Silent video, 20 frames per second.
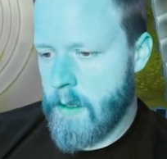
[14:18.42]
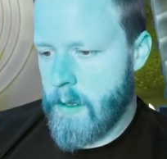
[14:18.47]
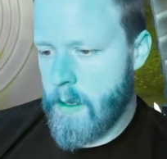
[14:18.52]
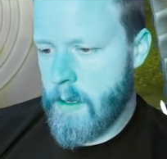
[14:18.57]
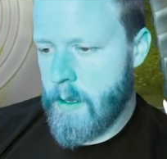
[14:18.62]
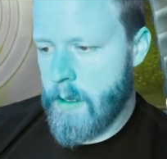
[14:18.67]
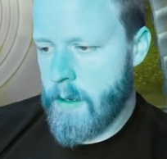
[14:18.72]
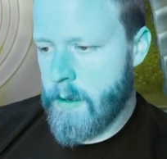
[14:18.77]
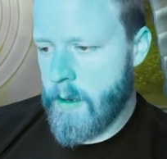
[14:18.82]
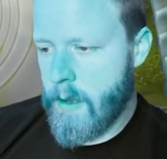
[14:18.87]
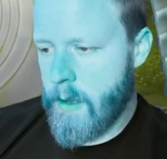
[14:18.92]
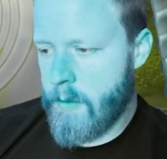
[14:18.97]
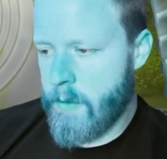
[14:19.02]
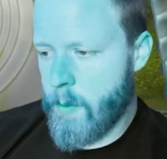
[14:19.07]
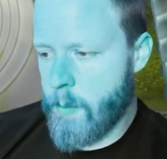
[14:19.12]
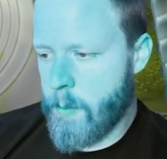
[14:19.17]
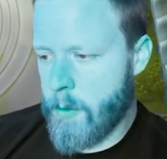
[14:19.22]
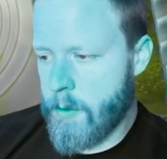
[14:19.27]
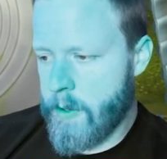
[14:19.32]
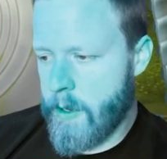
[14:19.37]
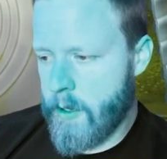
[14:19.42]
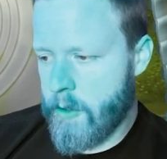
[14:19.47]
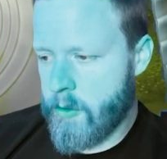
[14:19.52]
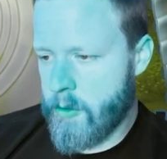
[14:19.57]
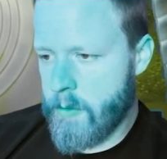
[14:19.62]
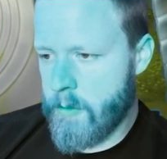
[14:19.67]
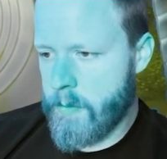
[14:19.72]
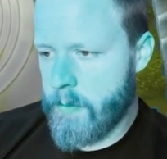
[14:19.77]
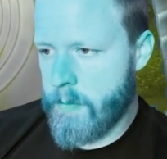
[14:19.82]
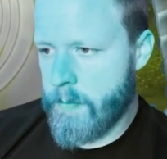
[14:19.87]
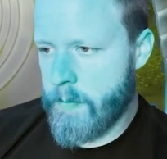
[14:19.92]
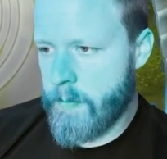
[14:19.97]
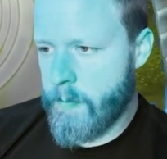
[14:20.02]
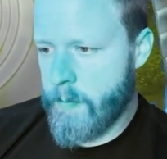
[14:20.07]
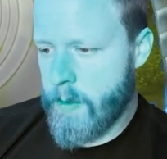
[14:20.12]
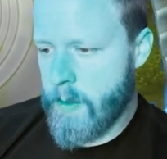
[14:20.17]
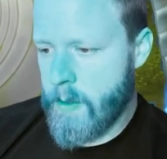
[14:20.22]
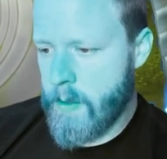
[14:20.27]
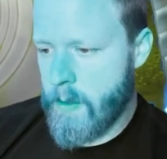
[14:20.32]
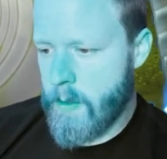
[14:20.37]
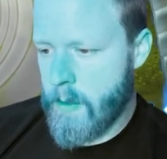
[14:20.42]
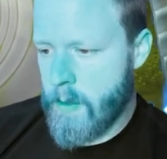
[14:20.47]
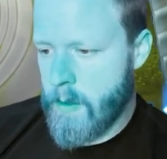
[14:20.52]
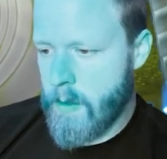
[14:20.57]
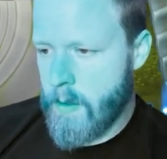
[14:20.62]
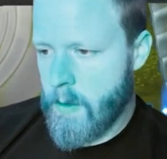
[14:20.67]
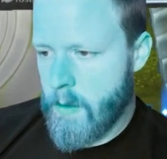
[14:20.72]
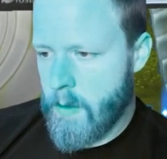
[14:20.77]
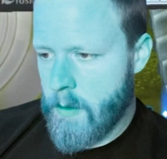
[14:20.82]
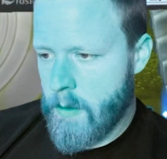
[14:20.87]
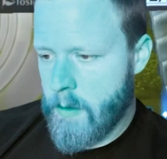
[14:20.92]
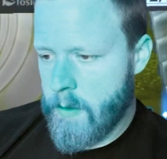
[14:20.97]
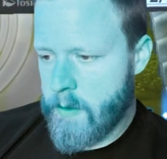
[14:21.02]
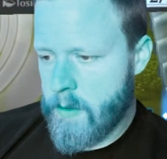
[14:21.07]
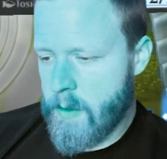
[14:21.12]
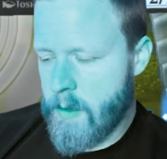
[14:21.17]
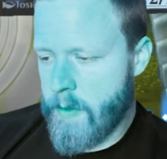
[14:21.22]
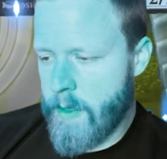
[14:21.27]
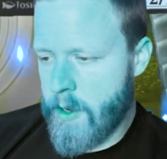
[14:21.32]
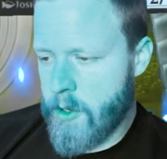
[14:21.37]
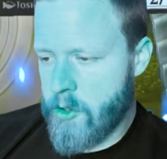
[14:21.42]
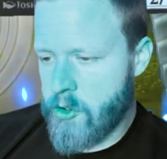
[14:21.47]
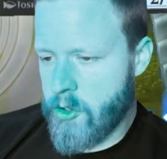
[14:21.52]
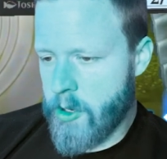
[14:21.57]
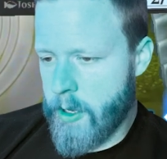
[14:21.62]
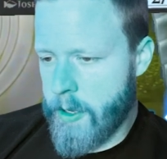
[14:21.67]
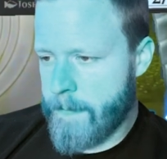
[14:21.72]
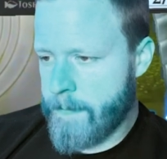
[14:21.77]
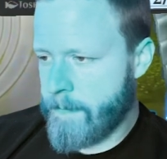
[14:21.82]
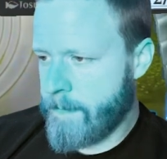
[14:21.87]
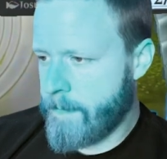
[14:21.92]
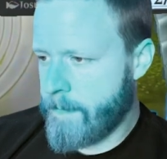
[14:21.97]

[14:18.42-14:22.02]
And have our protection. Let's give that a shot.